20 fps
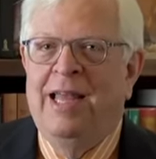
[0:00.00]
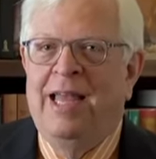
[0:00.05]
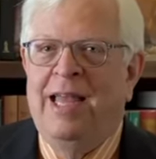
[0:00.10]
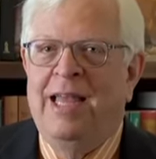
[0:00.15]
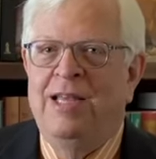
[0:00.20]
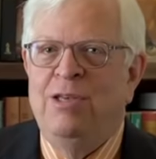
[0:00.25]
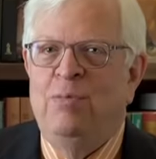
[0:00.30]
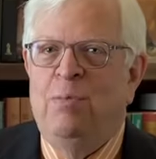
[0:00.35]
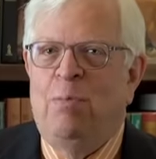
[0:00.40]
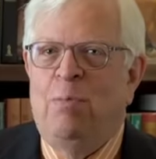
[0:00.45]

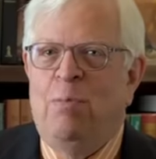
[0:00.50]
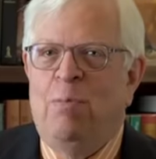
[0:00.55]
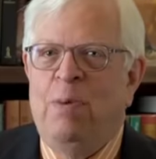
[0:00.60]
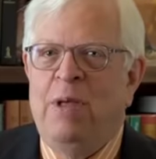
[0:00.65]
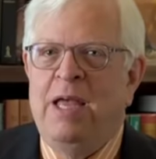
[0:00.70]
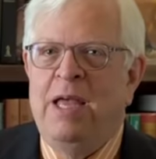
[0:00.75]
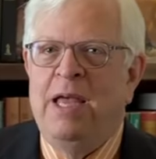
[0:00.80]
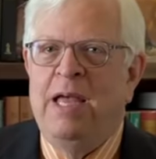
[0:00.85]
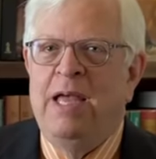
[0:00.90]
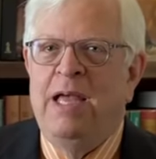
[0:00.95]
he's
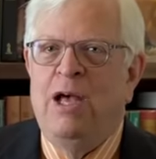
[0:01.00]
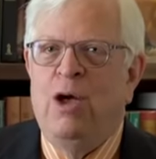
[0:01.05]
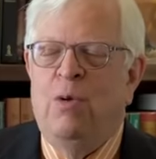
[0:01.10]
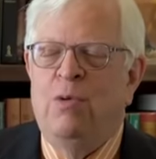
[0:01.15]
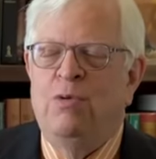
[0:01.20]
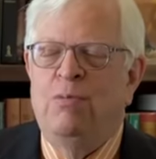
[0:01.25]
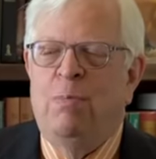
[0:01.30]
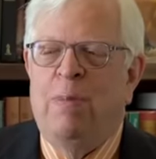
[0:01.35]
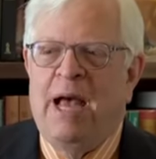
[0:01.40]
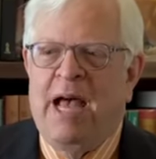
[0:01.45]
he
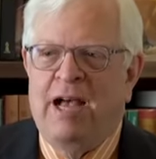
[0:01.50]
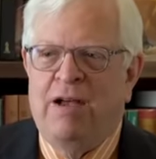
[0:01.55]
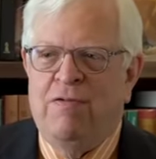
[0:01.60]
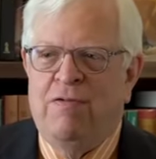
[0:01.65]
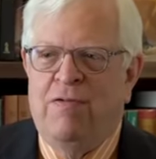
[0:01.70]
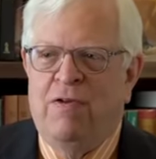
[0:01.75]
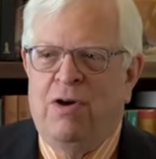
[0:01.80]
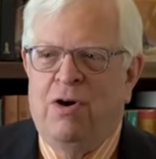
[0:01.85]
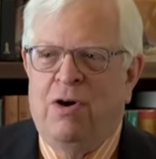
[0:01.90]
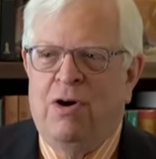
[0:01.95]
goes back
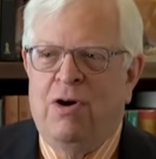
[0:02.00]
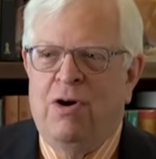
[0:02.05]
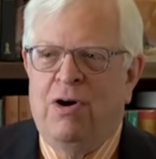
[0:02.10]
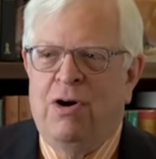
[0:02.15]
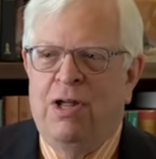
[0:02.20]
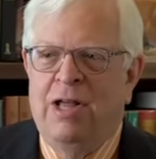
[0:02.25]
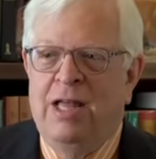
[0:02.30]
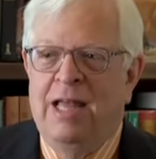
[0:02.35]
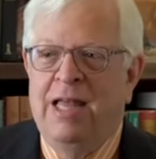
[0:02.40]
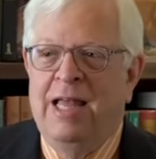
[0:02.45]
far
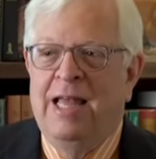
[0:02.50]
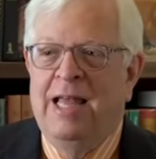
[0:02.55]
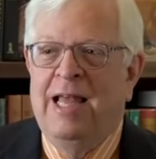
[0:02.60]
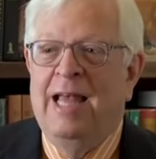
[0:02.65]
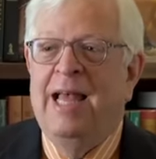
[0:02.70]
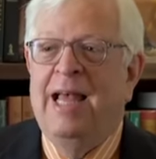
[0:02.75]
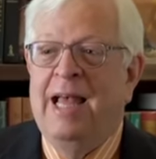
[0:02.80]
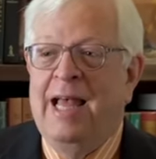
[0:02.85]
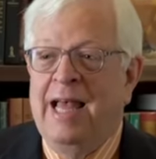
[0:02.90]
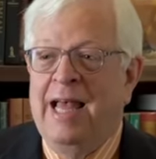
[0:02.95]

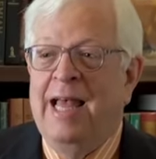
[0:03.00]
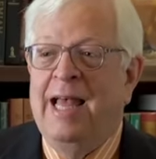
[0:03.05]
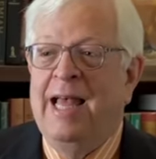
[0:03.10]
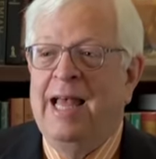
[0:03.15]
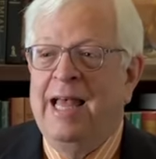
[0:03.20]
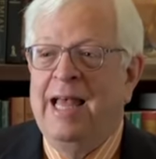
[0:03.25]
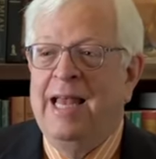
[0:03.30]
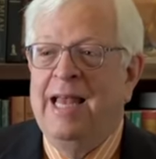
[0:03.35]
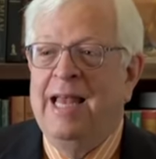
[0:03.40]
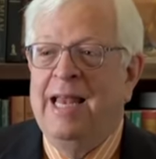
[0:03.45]

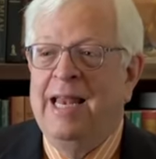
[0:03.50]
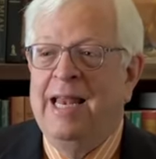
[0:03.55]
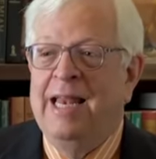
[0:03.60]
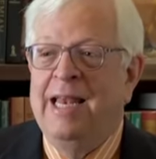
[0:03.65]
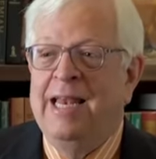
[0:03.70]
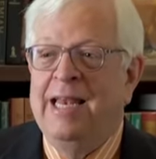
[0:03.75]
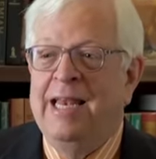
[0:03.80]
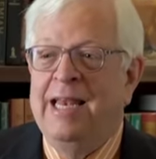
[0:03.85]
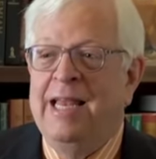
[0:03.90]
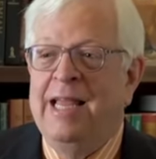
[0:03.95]

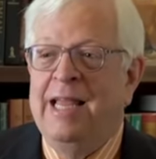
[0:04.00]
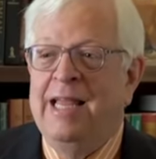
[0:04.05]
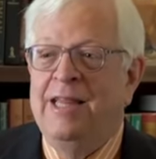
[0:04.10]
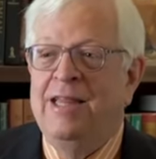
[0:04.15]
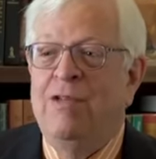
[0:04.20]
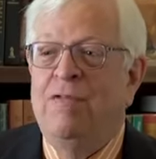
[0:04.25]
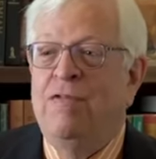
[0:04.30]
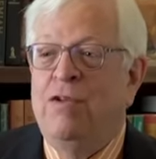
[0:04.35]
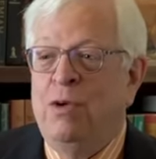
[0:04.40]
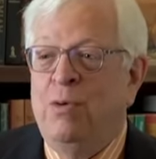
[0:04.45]
and in
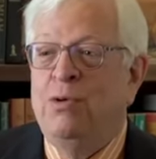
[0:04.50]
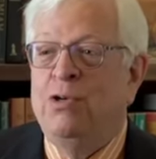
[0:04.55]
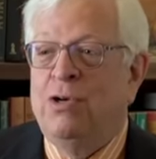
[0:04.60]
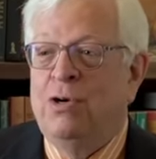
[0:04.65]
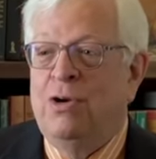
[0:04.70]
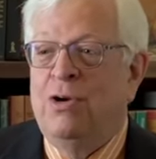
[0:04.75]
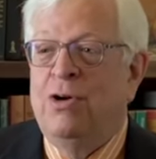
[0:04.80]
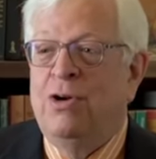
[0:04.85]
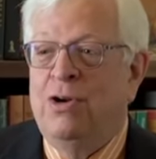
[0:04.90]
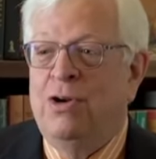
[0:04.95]
the
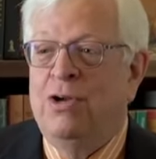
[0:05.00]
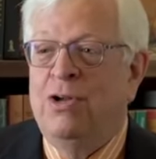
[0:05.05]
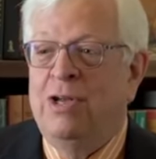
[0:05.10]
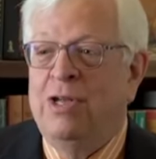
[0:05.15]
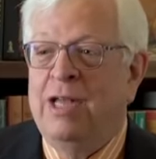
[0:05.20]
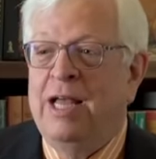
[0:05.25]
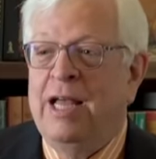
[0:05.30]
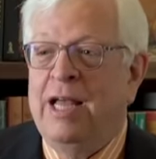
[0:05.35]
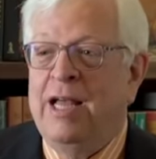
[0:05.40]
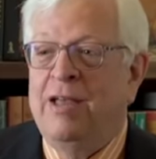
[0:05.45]
future
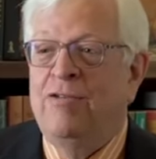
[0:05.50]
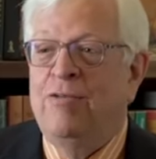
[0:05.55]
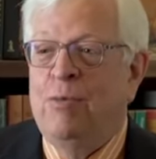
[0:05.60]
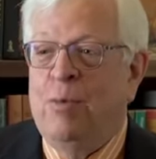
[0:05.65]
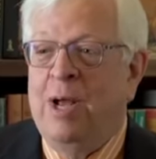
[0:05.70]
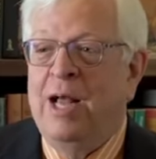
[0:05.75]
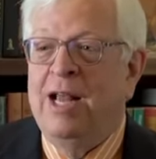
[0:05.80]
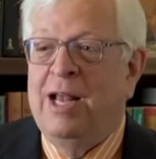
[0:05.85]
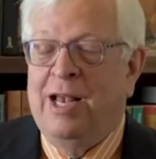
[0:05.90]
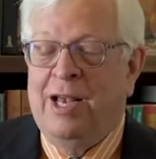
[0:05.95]
as well.